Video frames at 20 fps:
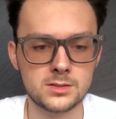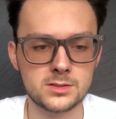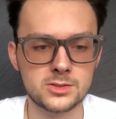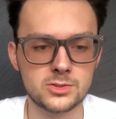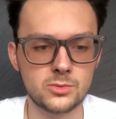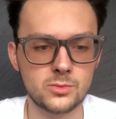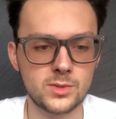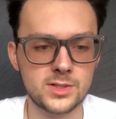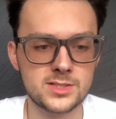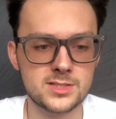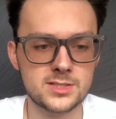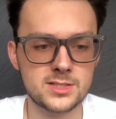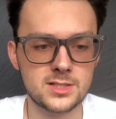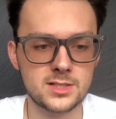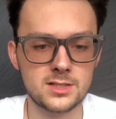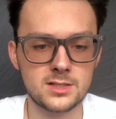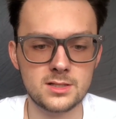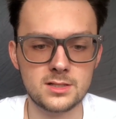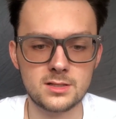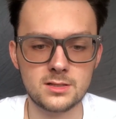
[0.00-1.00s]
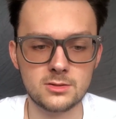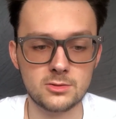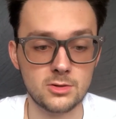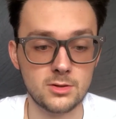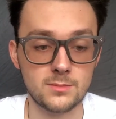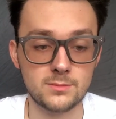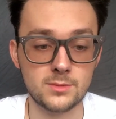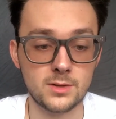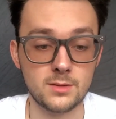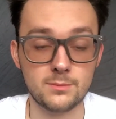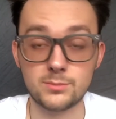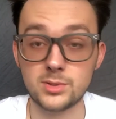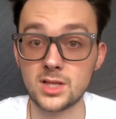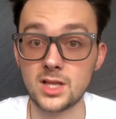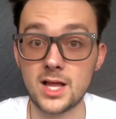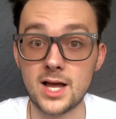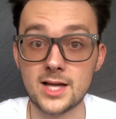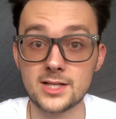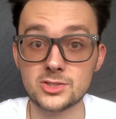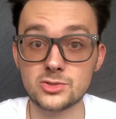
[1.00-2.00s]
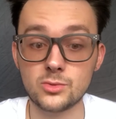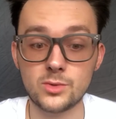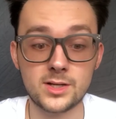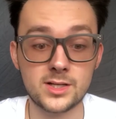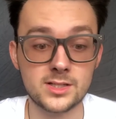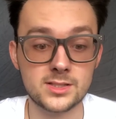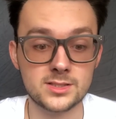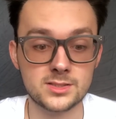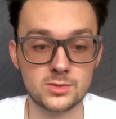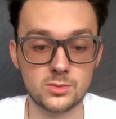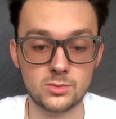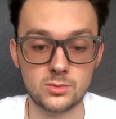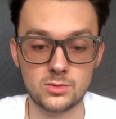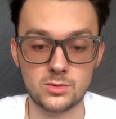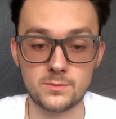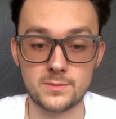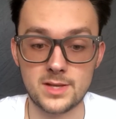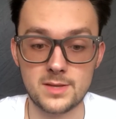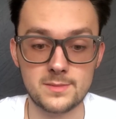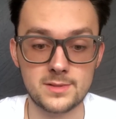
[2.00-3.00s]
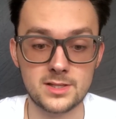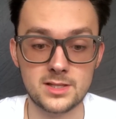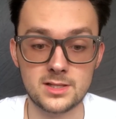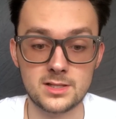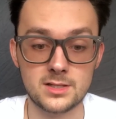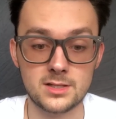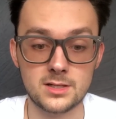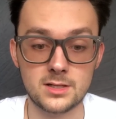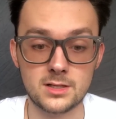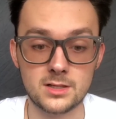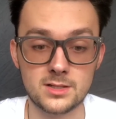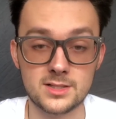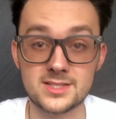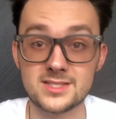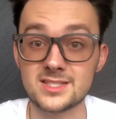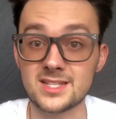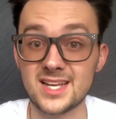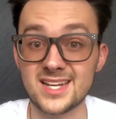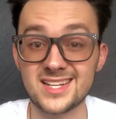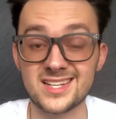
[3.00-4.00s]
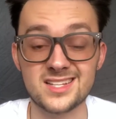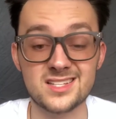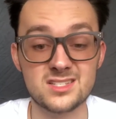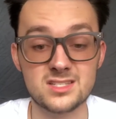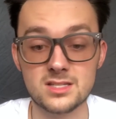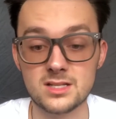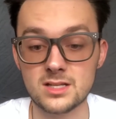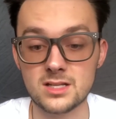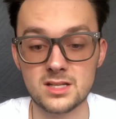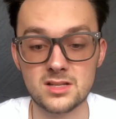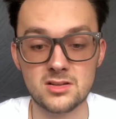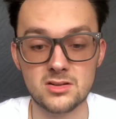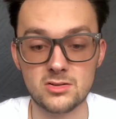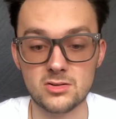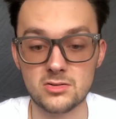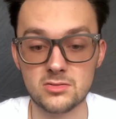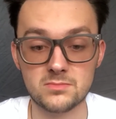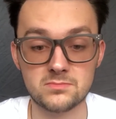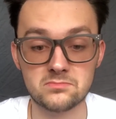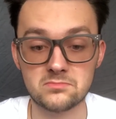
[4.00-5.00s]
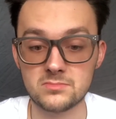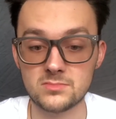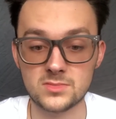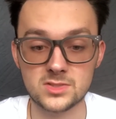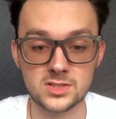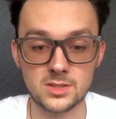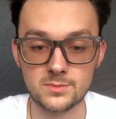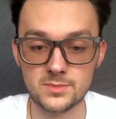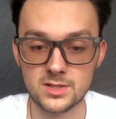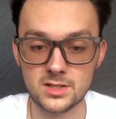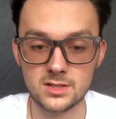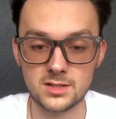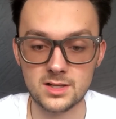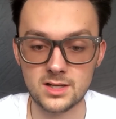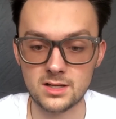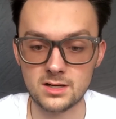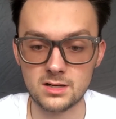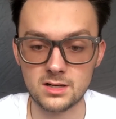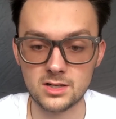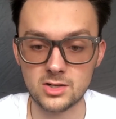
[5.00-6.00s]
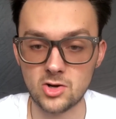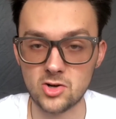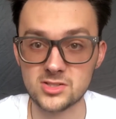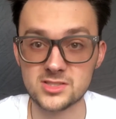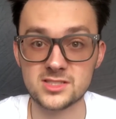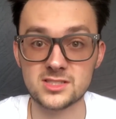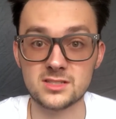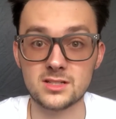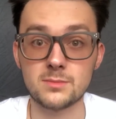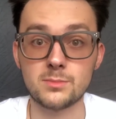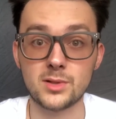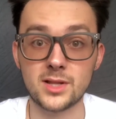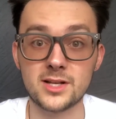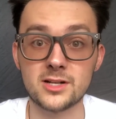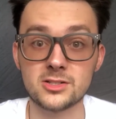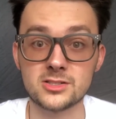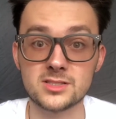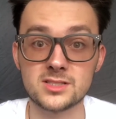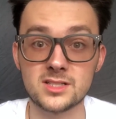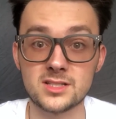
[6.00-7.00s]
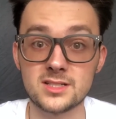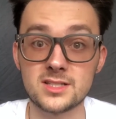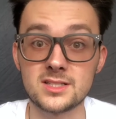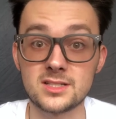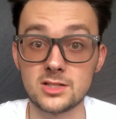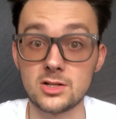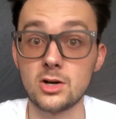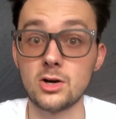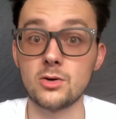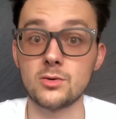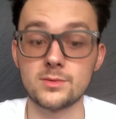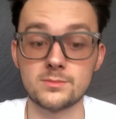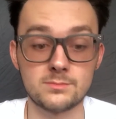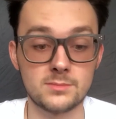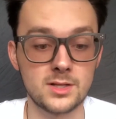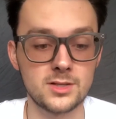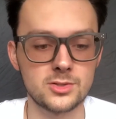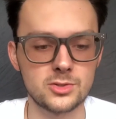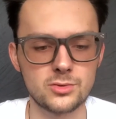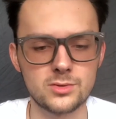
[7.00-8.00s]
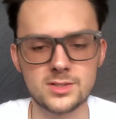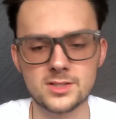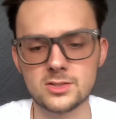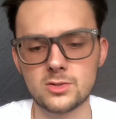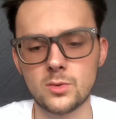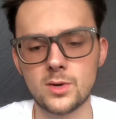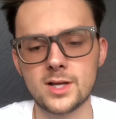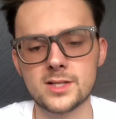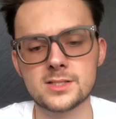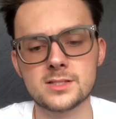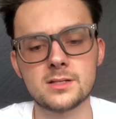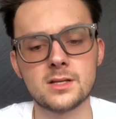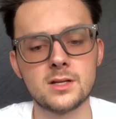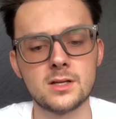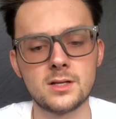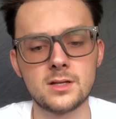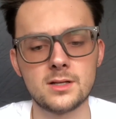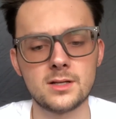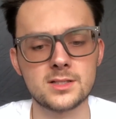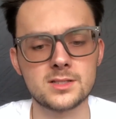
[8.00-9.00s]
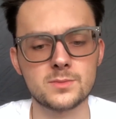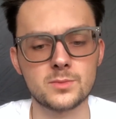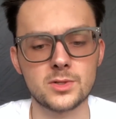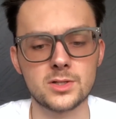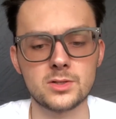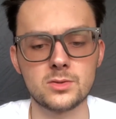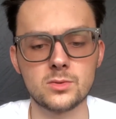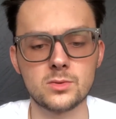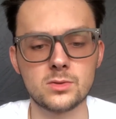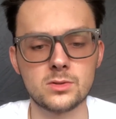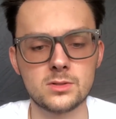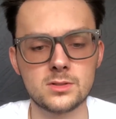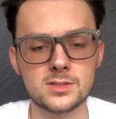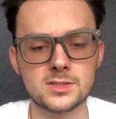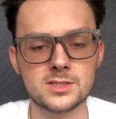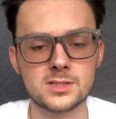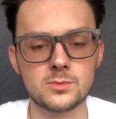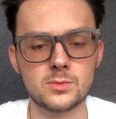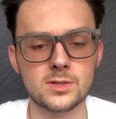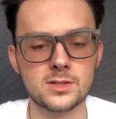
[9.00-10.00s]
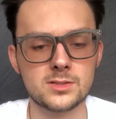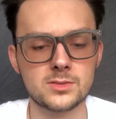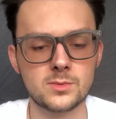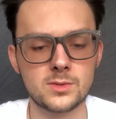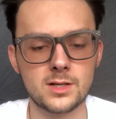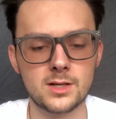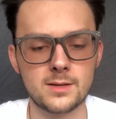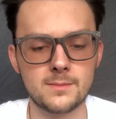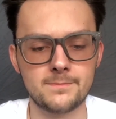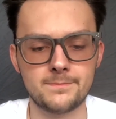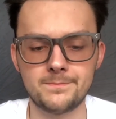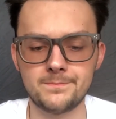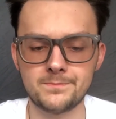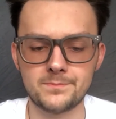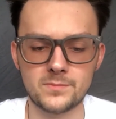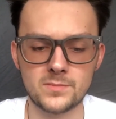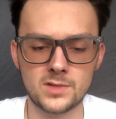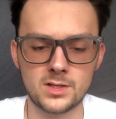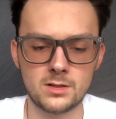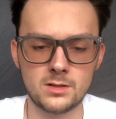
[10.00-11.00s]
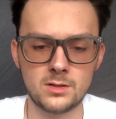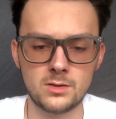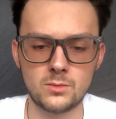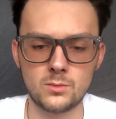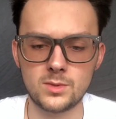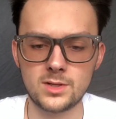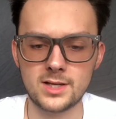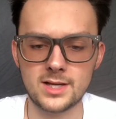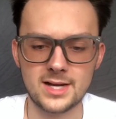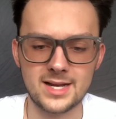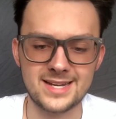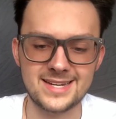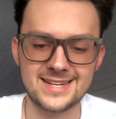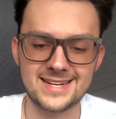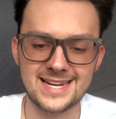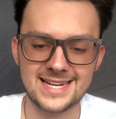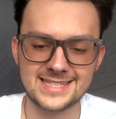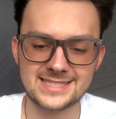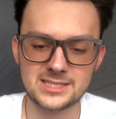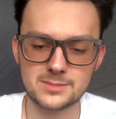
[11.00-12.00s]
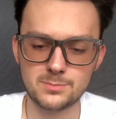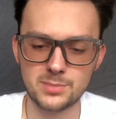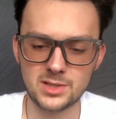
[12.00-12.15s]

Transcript: twist in, or a plot twist, or maybe the inciting incident or something that causes the players to need to go and do this quest. That's pretty cool. Let's see what else we got. We got Knight's